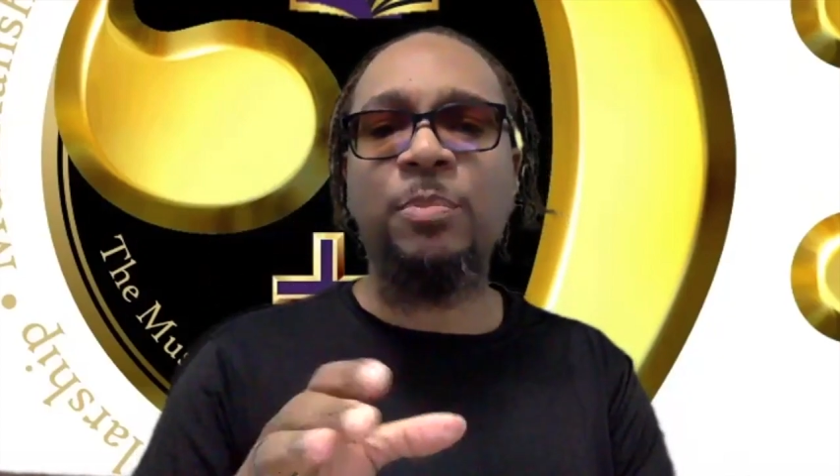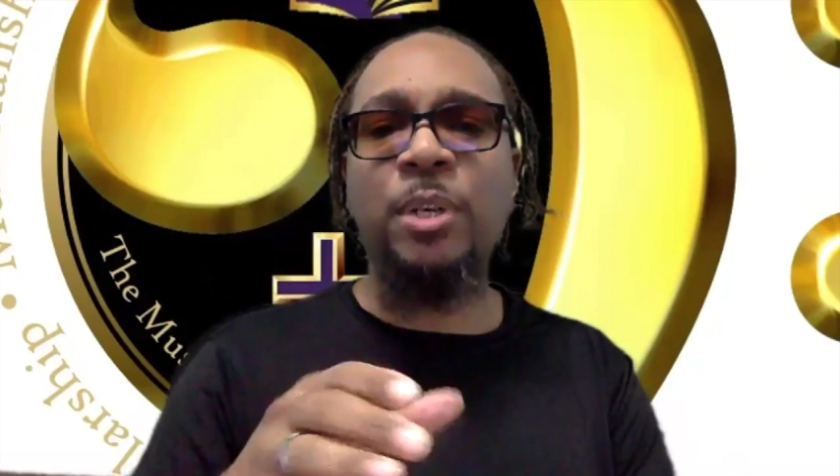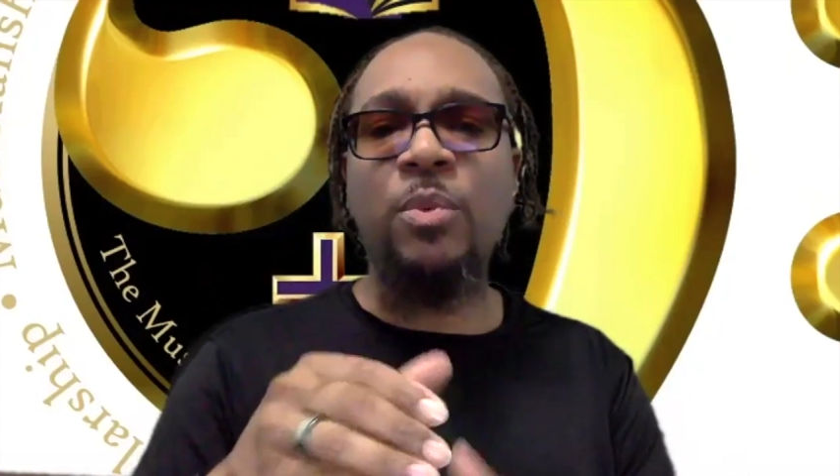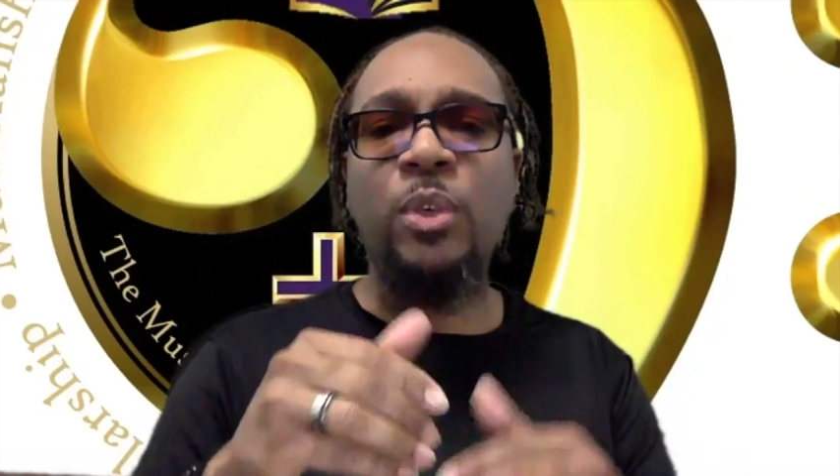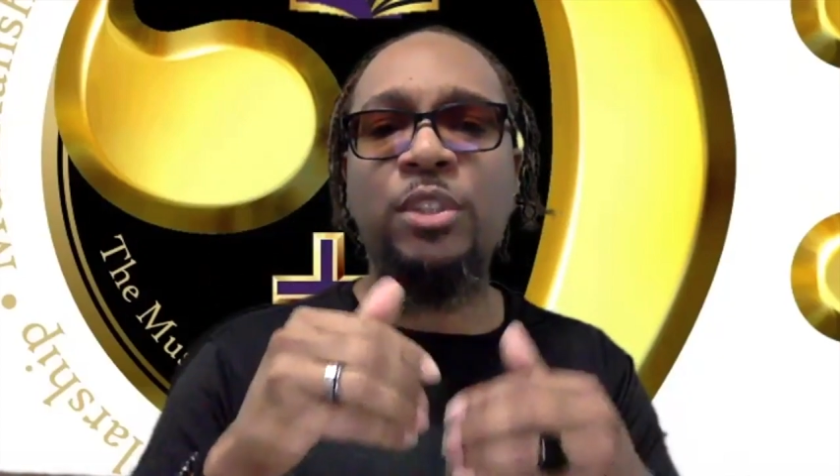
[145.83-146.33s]

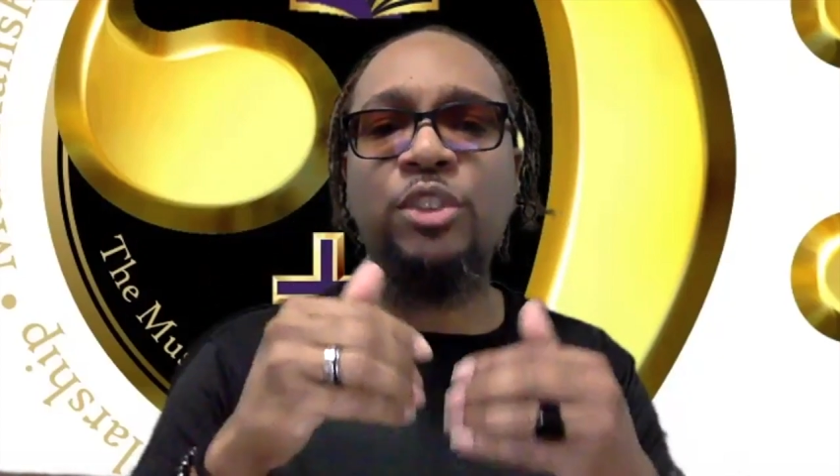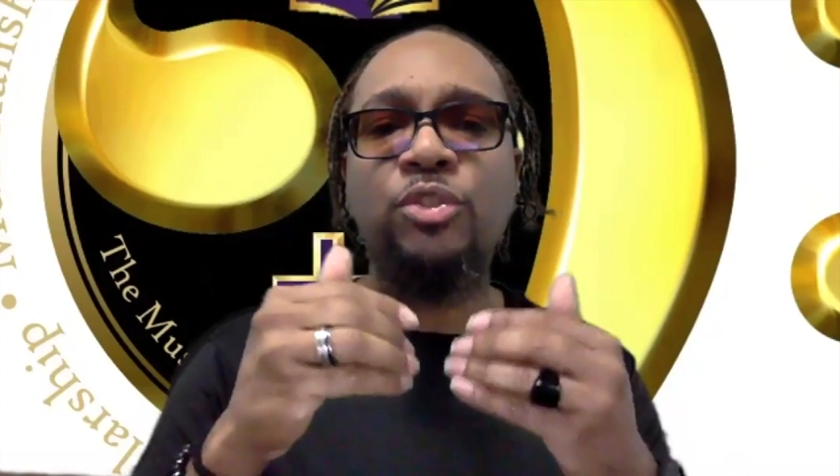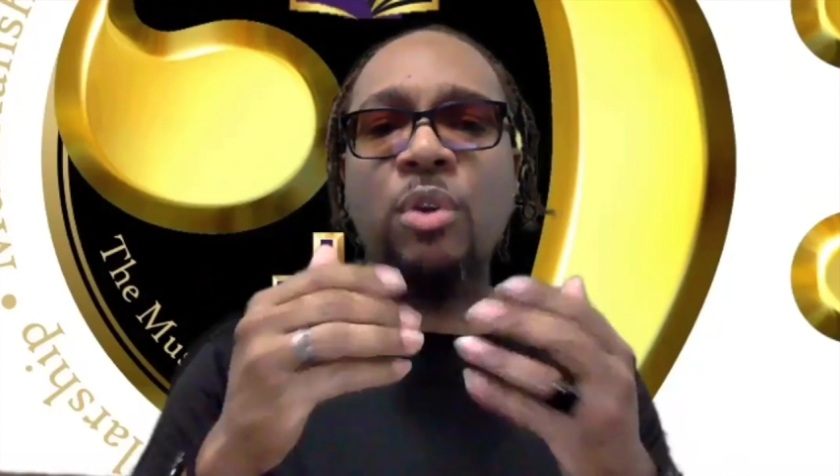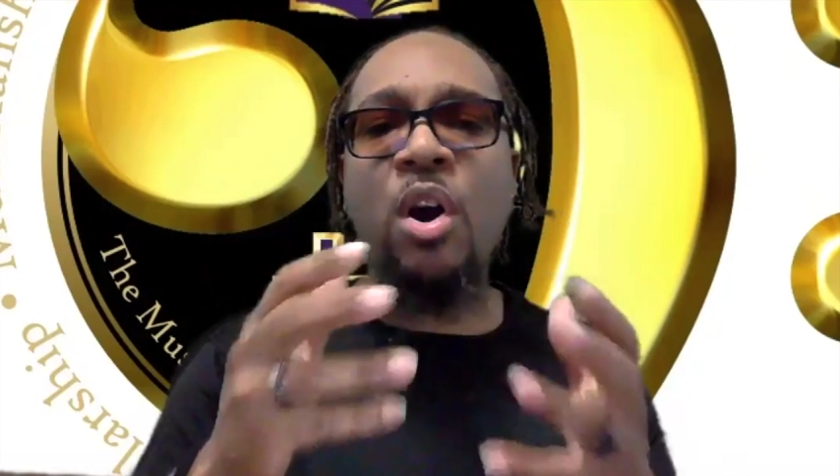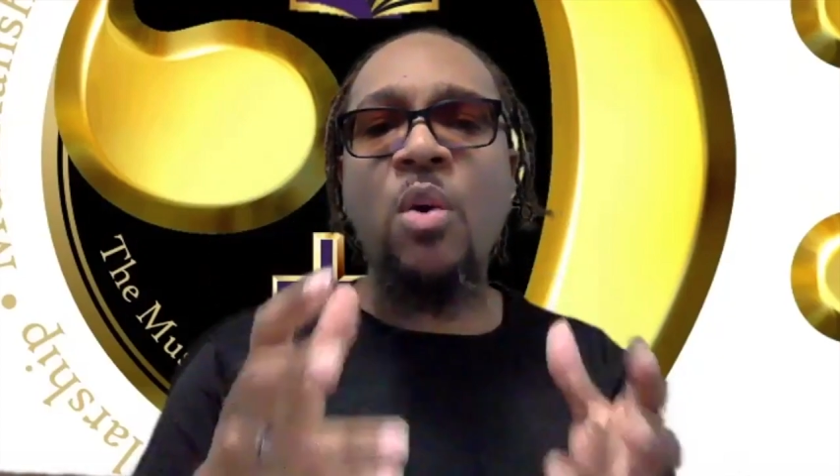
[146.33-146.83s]
but
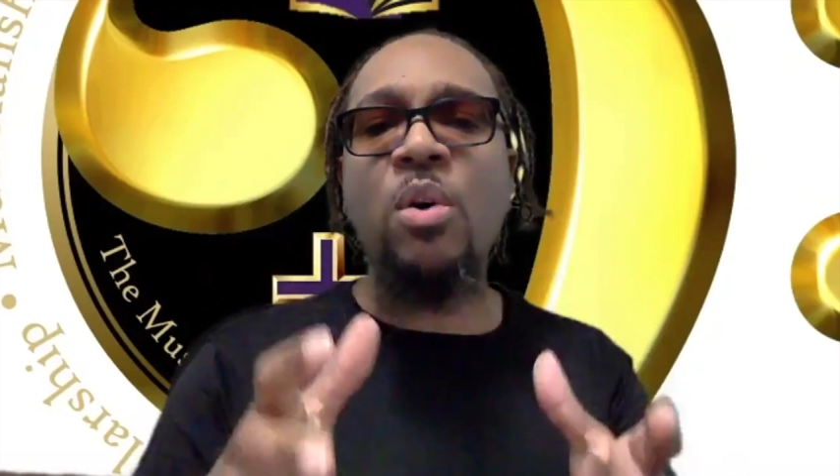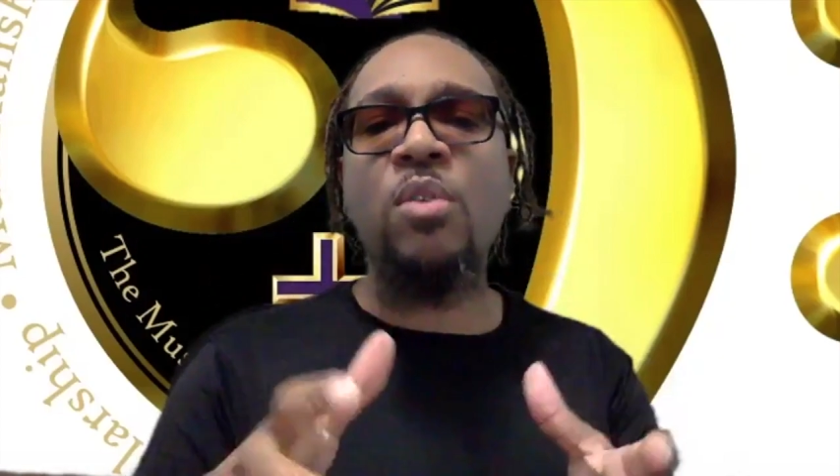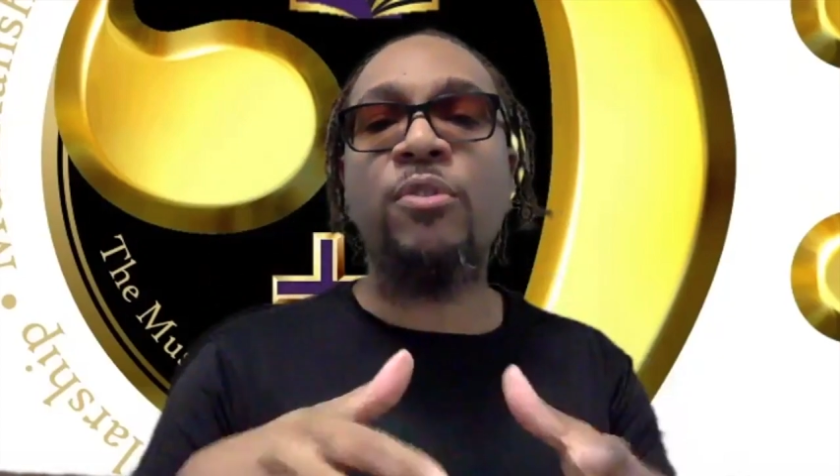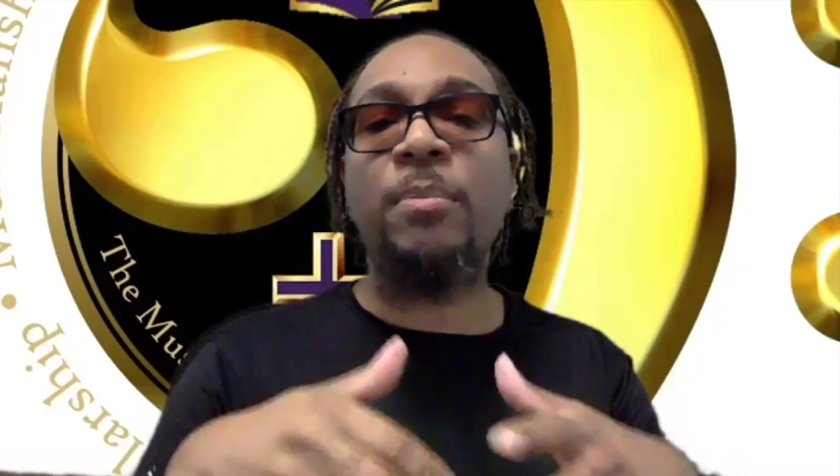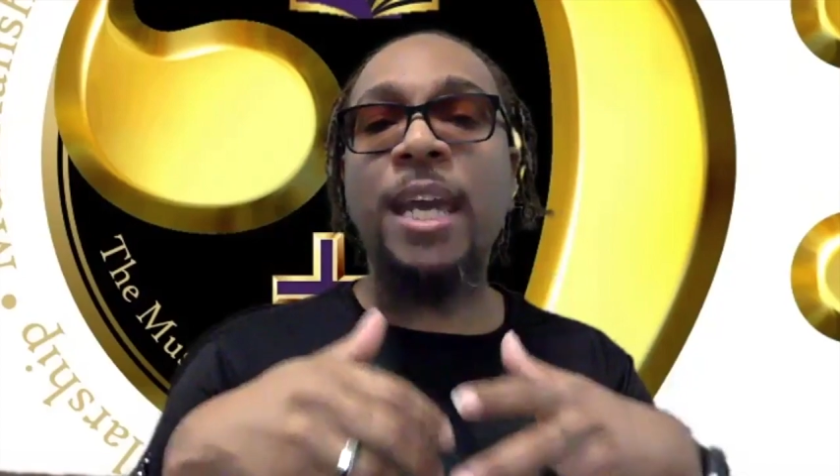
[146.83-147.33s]
withdrawal from